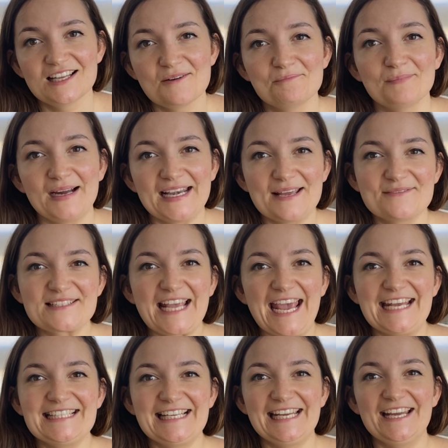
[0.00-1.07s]
My name's
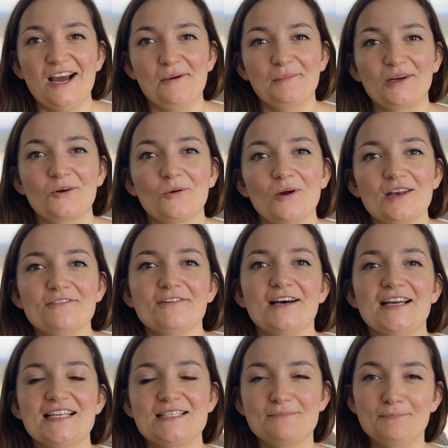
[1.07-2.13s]
Katie, I'm a
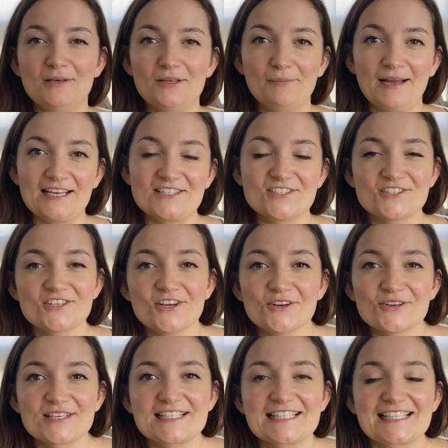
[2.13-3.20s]
qualified Blue Badge
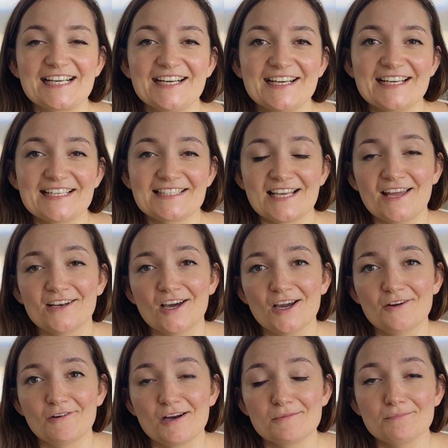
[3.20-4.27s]
tourist guide, and I
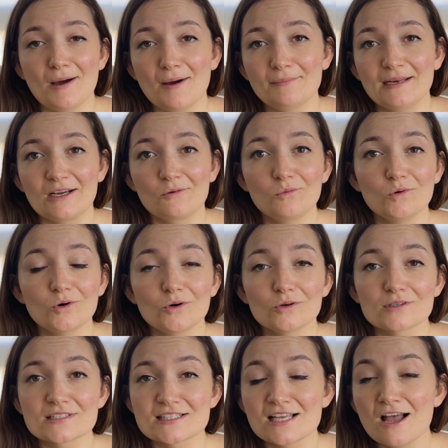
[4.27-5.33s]
run public
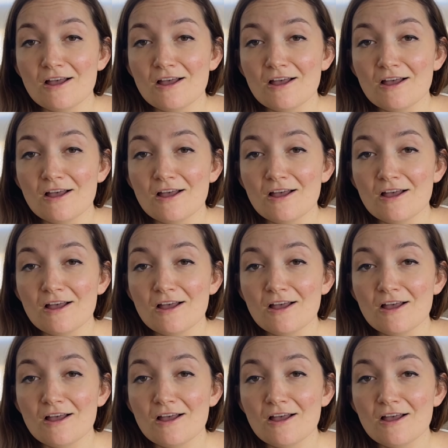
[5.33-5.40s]
walks,